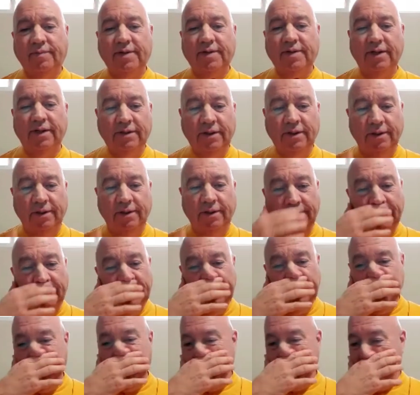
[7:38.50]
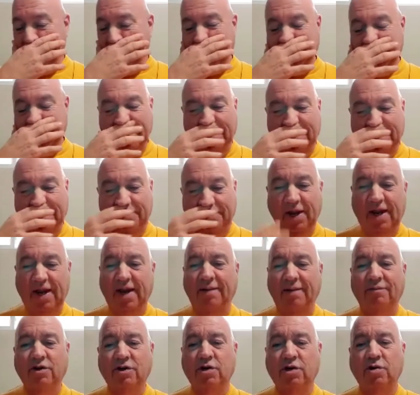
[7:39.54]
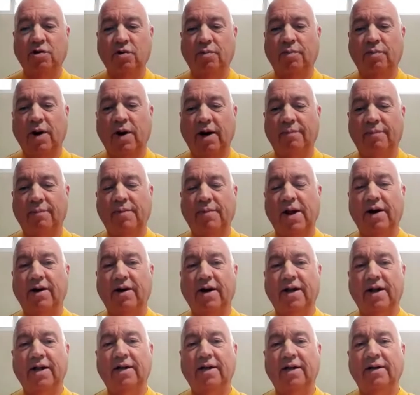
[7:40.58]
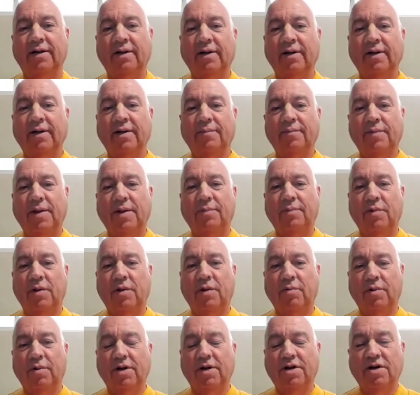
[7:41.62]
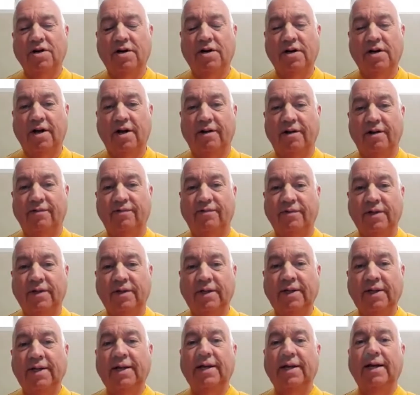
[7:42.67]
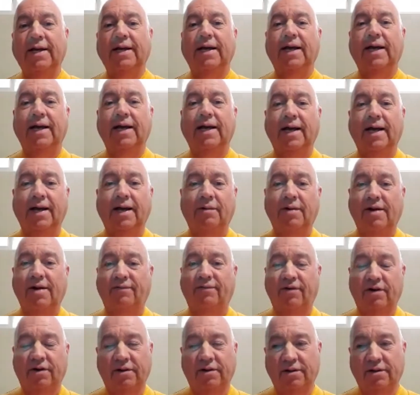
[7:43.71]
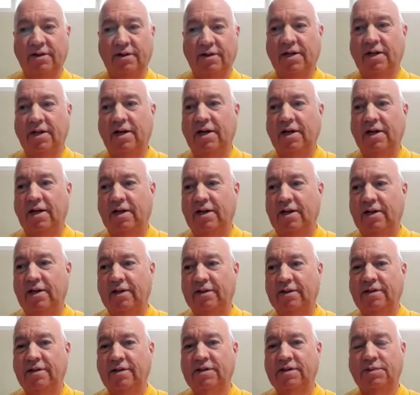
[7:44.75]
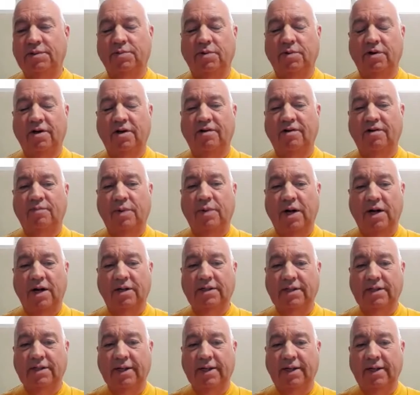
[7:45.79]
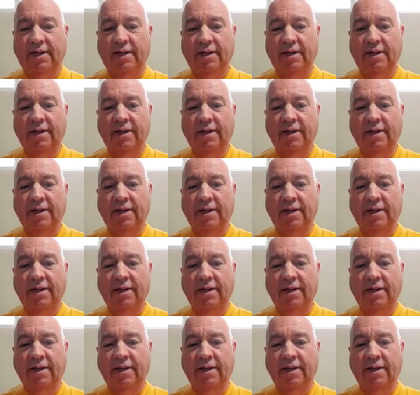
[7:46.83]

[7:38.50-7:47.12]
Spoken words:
So it became too barbaric and people were turned off. However, the sport of boxing